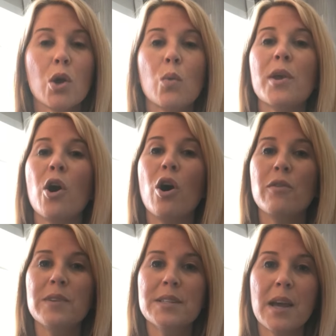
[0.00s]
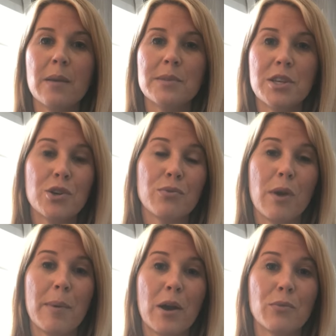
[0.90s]
We oftentimes hear
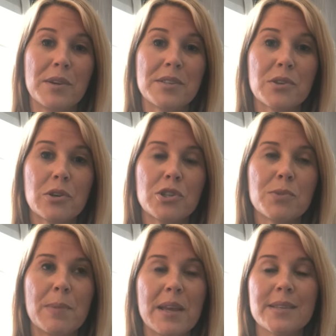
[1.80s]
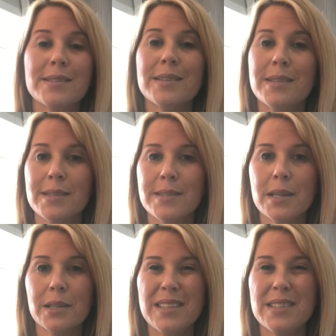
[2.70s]
about research being
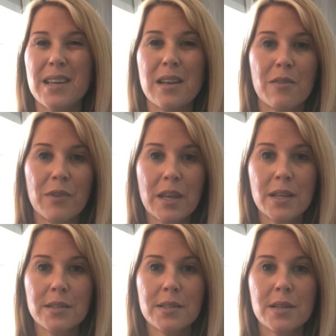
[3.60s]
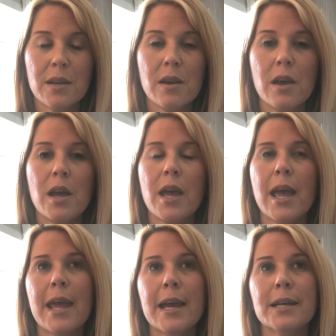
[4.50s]
statistically significant
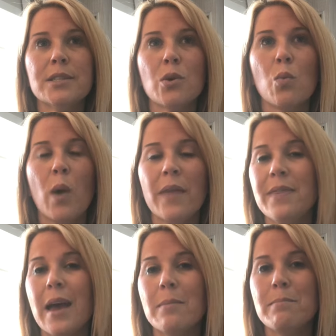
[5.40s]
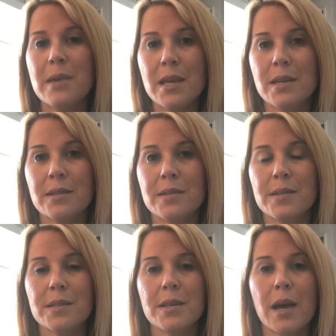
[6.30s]
and what that
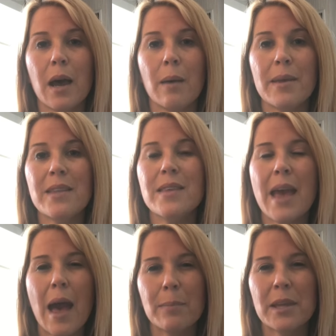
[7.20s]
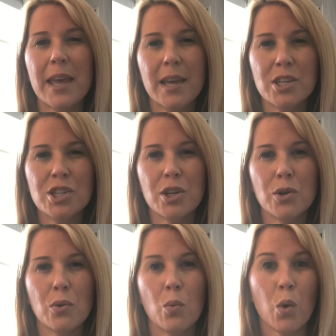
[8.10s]
means in the application
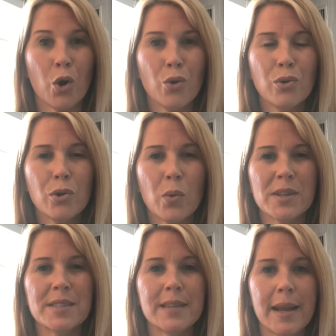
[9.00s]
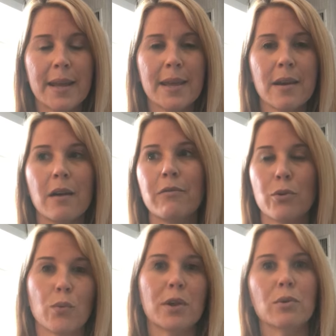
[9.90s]
world or setting of the
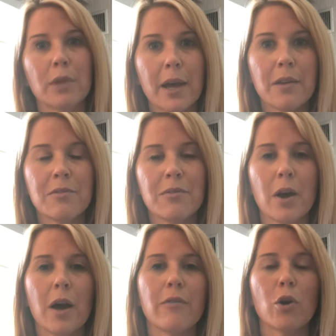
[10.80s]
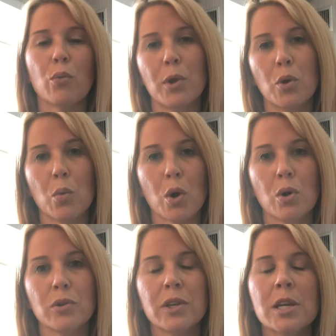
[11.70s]
real life, of our real
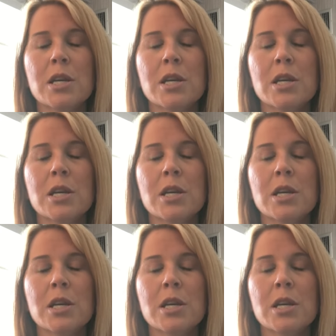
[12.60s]
world.